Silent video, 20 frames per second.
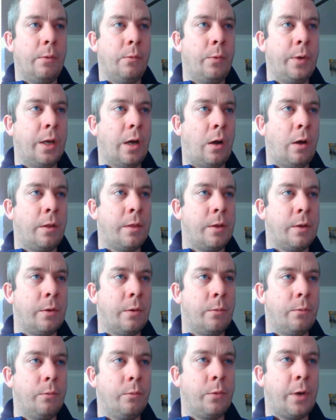We, on
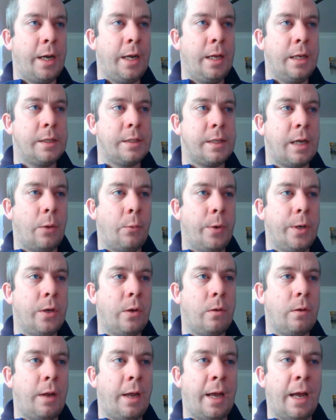the right-hand side, we
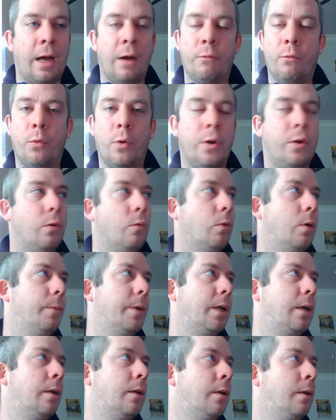don't have Wonder Woman.